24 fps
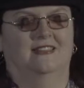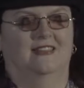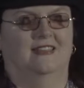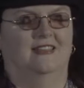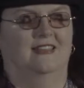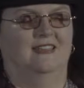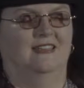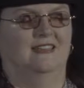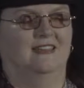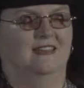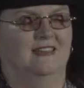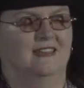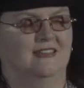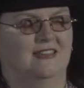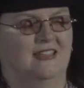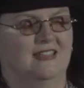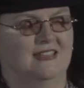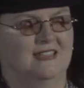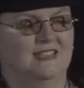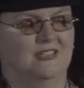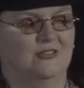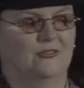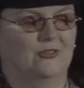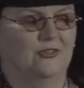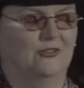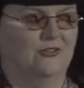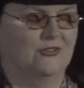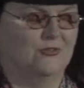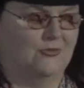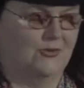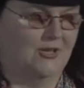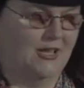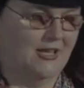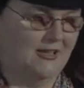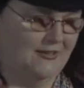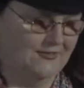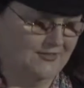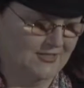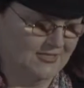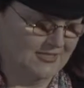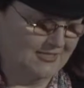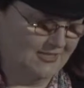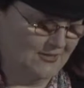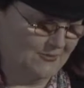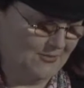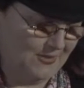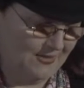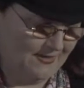And so here's what I have to
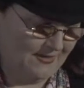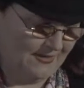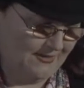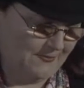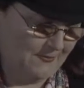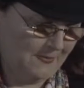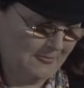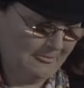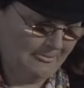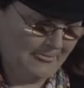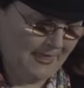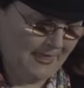say about that.